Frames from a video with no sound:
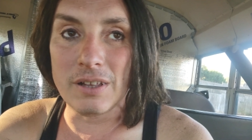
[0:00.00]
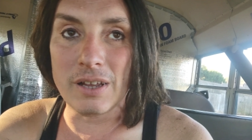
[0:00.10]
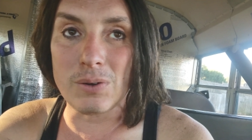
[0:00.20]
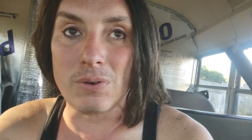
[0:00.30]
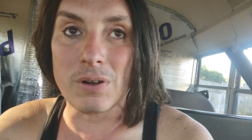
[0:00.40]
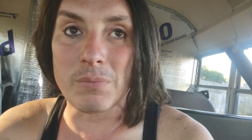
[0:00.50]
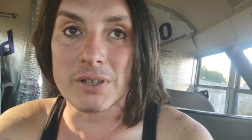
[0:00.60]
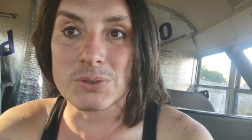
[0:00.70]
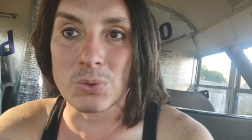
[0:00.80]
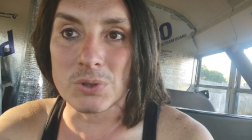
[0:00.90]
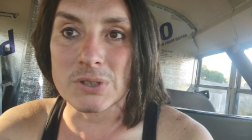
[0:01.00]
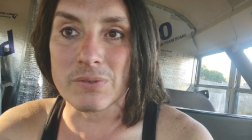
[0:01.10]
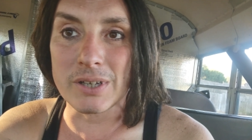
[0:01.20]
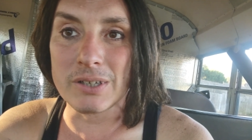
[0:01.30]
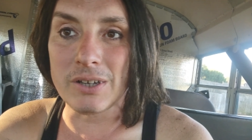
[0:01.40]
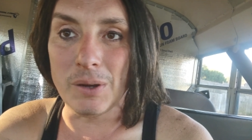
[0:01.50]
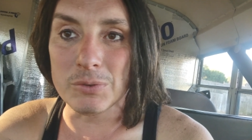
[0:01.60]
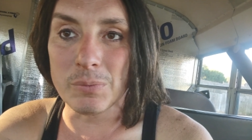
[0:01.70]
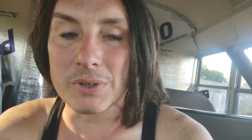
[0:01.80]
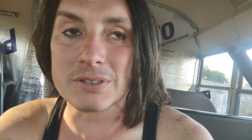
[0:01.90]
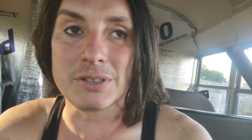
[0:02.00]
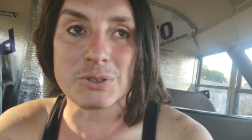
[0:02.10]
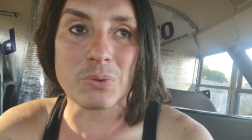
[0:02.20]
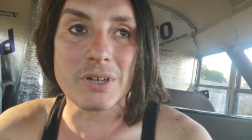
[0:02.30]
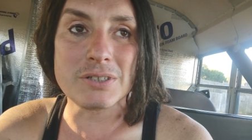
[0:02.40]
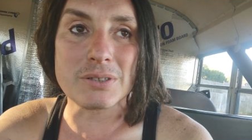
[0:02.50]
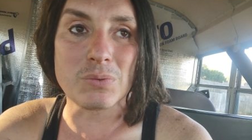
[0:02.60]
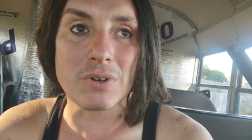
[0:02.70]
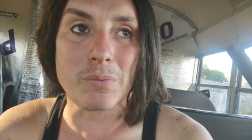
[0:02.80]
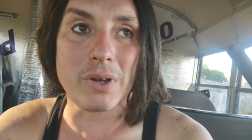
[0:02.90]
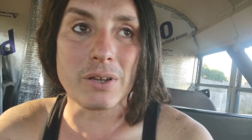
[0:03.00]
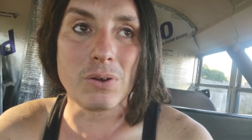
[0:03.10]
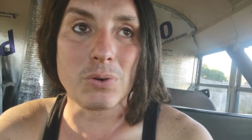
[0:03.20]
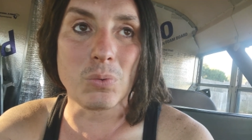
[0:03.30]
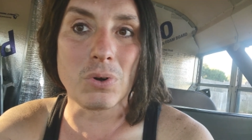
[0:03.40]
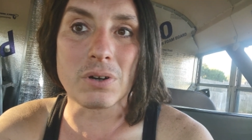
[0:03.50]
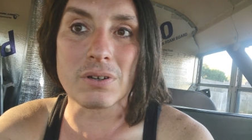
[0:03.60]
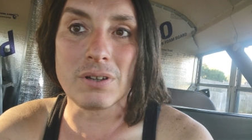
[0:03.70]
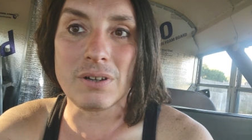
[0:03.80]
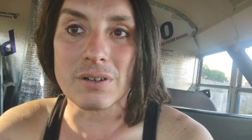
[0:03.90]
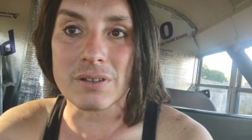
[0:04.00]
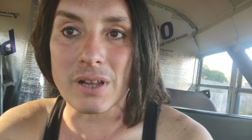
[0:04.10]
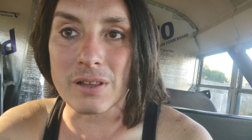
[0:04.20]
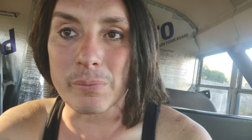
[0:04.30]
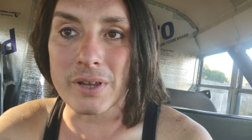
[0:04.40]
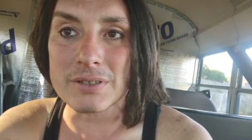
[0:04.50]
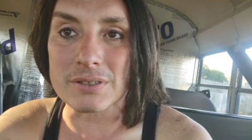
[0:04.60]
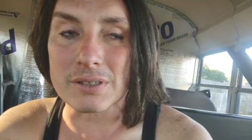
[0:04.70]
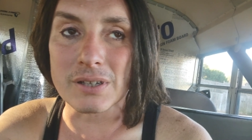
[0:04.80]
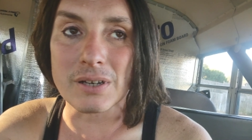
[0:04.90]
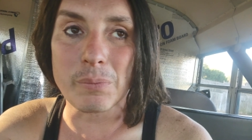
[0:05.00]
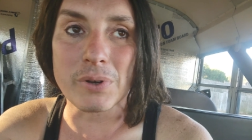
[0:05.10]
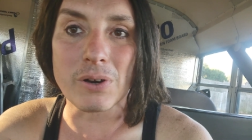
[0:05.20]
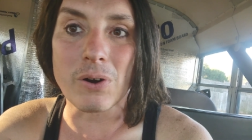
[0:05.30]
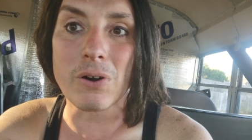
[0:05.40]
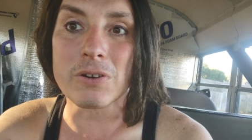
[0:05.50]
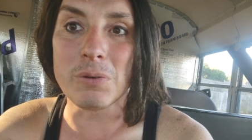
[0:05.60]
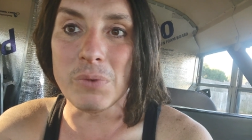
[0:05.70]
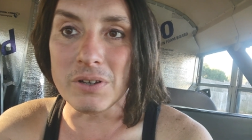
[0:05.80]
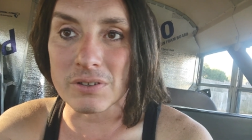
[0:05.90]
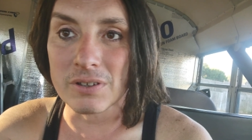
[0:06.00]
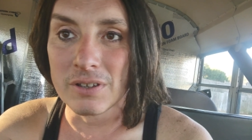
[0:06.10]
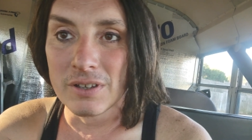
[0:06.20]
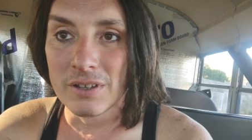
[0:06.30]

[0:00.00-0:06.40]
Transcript: I don't want my source of income to be a situation where I might go to work on a daily basis and end up in an argument